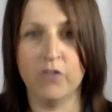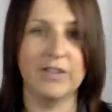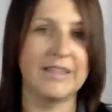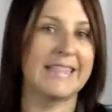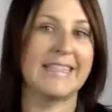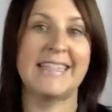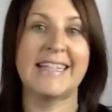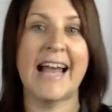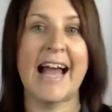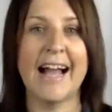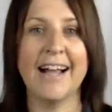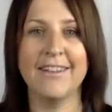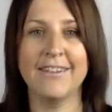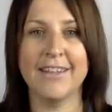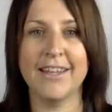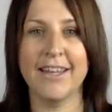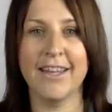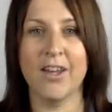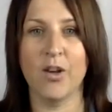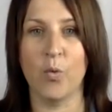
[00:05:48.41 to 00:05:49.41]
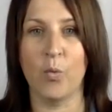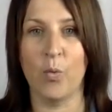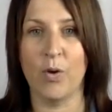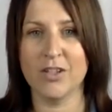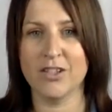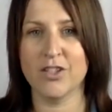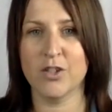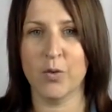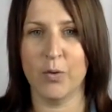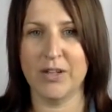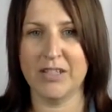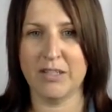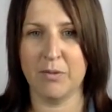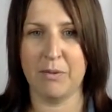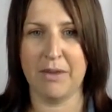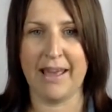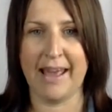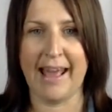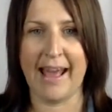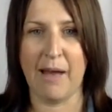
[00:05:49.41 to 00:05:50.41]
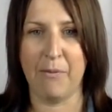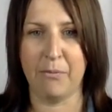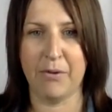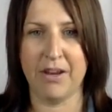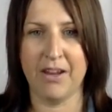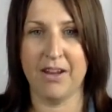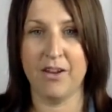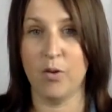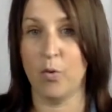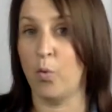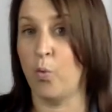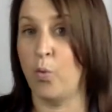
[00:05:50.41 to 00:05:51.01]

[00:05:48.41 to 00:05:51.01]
exactly what's going to be happening,